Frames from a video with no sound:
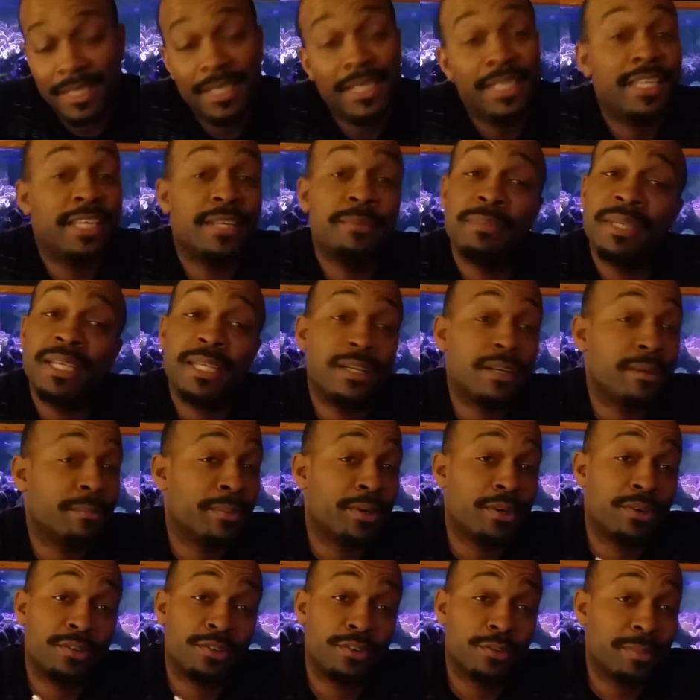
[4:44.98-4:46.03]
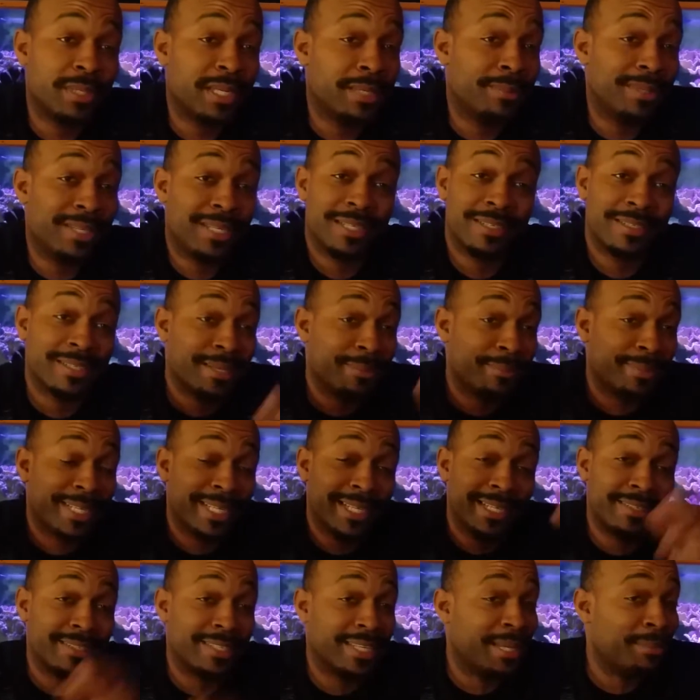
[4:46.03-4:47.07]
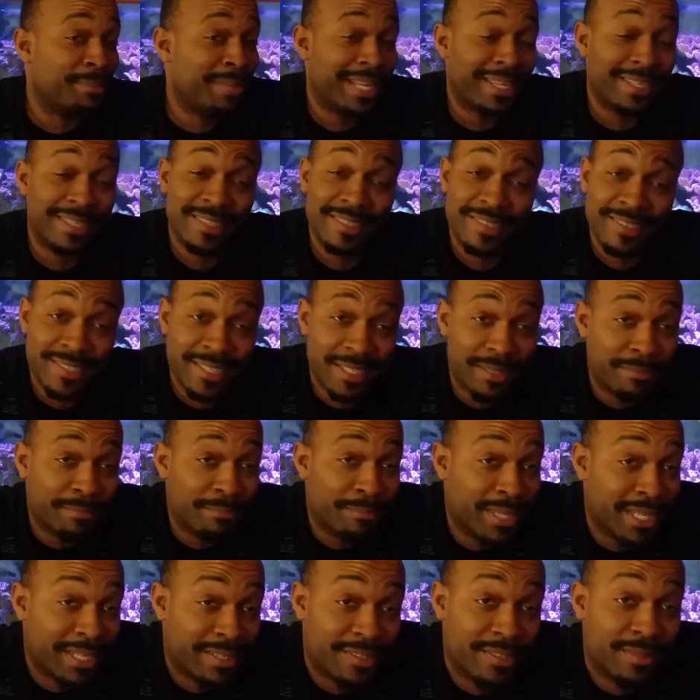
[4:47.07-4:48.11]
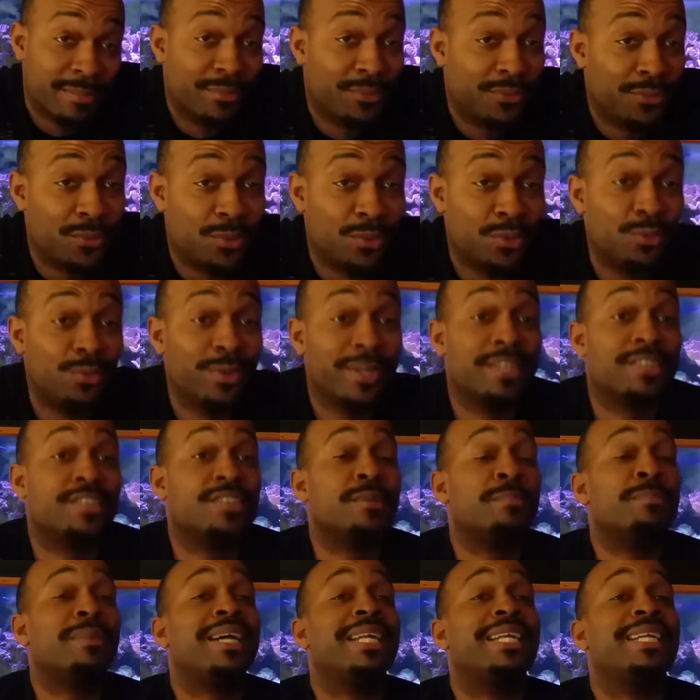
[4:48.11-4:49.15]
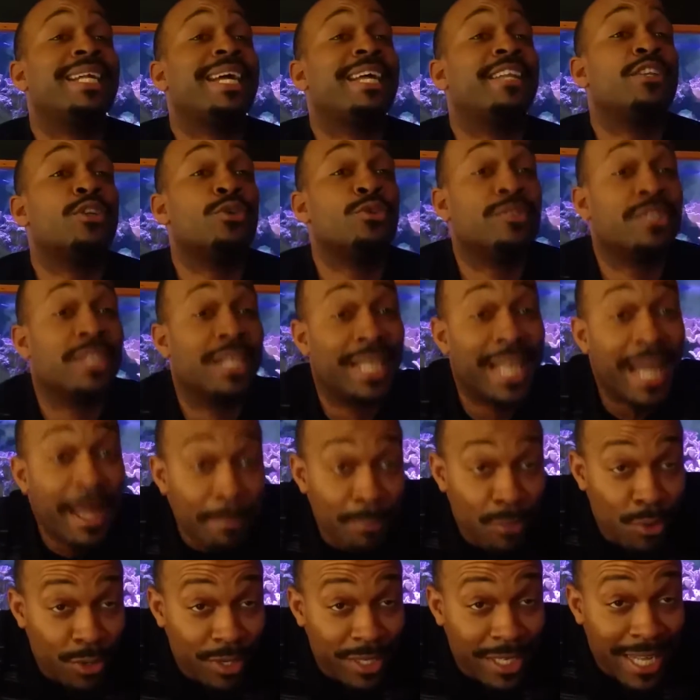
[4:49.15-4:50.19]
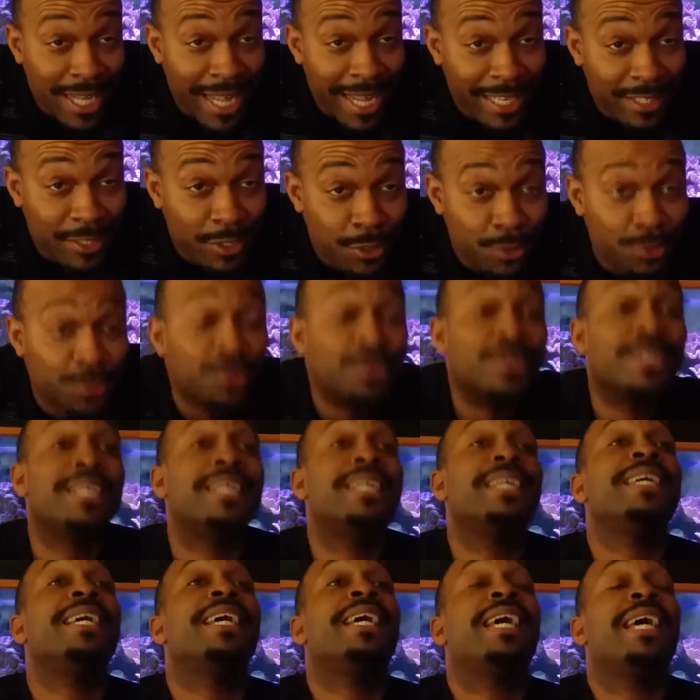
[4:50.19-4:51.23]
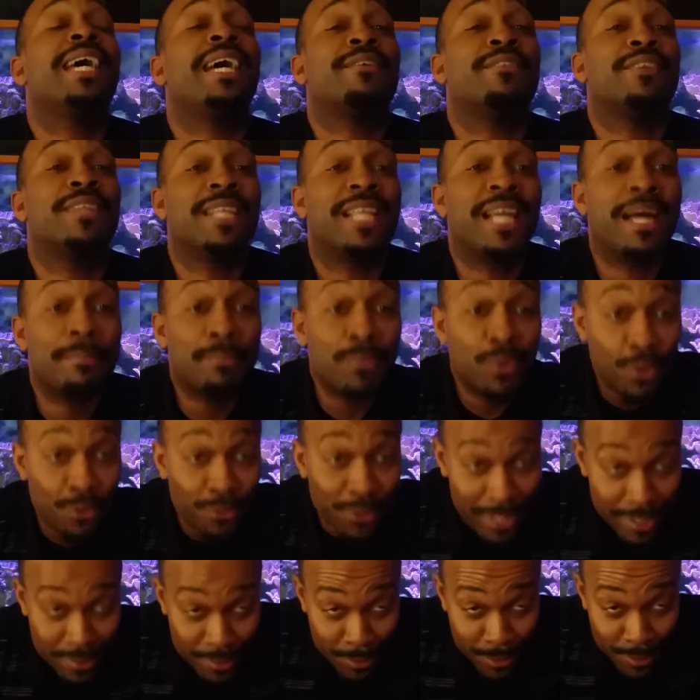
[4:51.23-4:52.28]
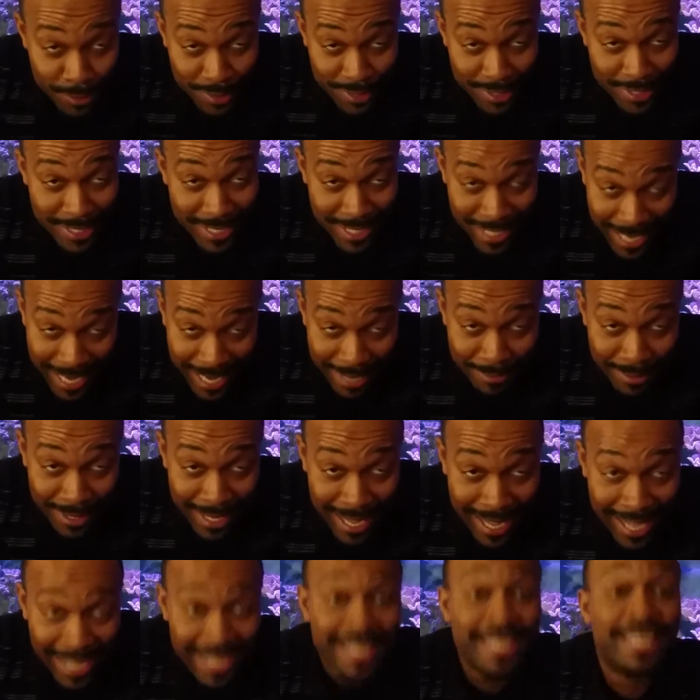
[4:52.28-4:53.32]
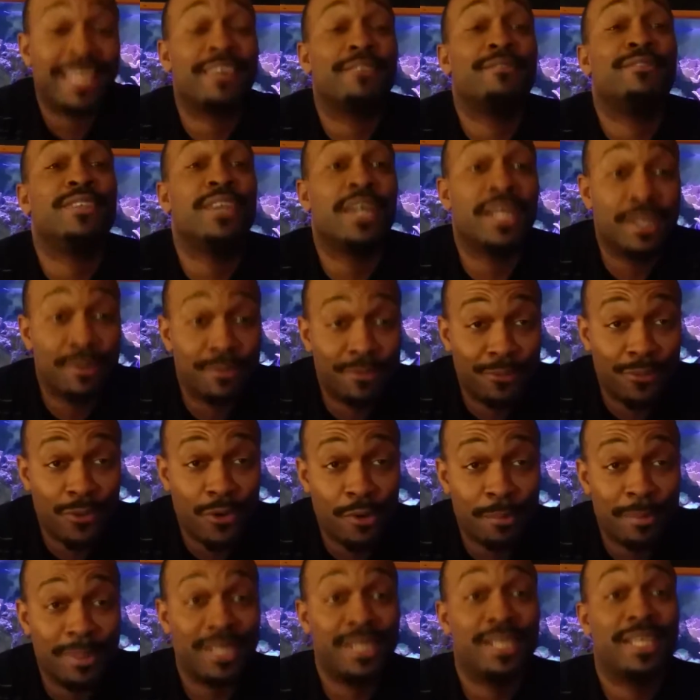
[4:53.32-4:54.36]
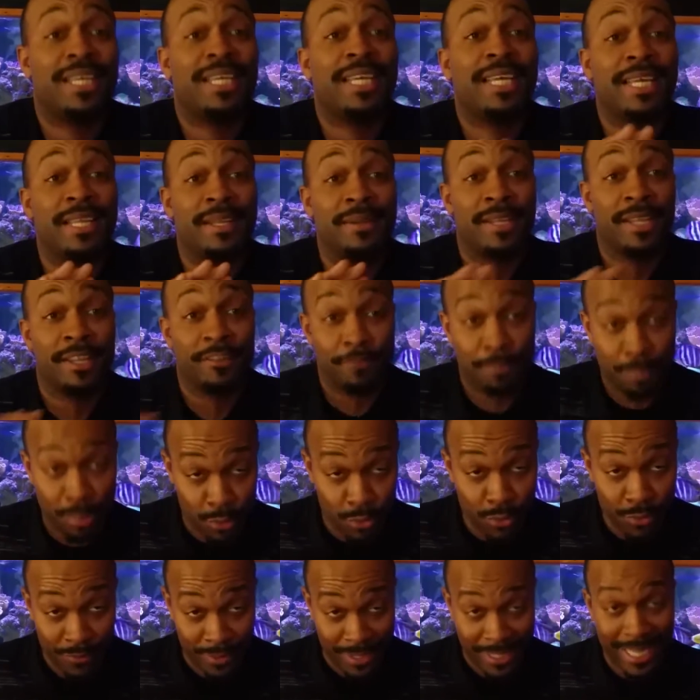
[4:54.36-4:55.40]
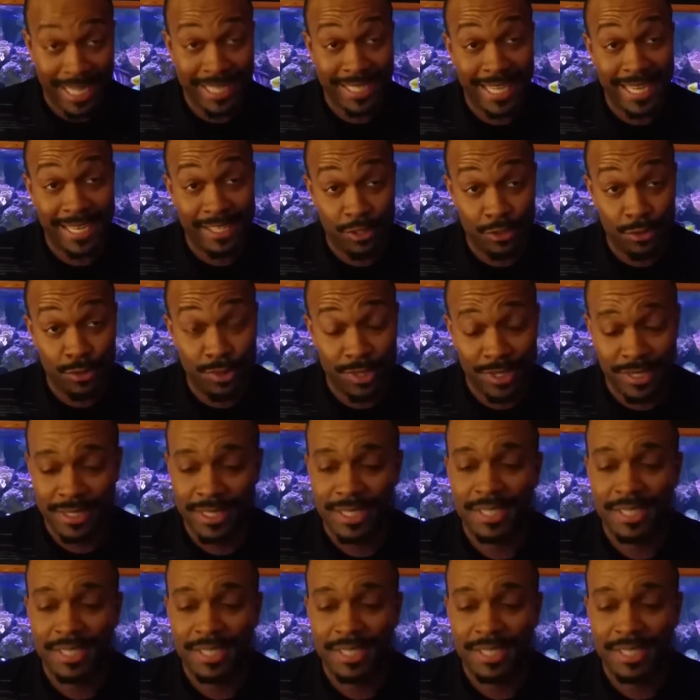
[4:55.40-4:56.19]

Give me commercial, baby, because I'm lazy. I'm not going to sit and mix some food where somebody that knows a lot more than I do, have a lot more resources than I've got, have done it for me, and have proven that they do it.